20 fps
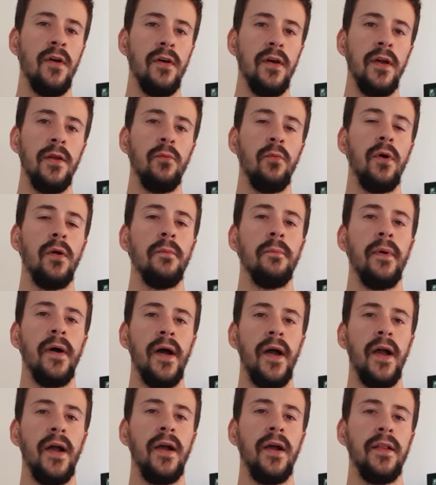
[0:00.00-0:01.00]
in one
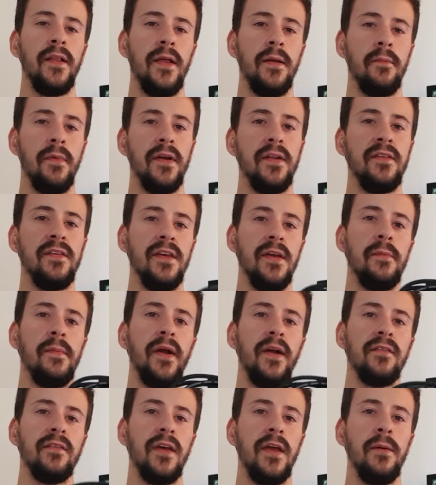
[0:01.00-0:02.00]
bag and then my
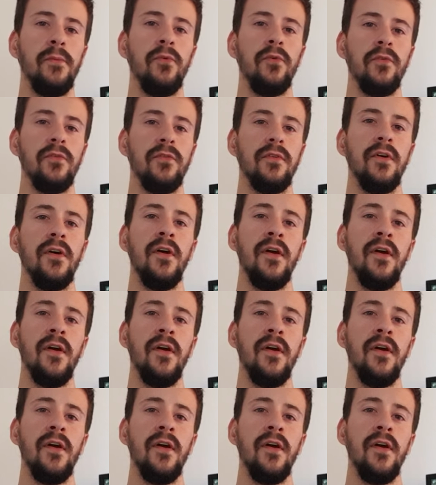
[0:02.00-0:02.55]
DMX cables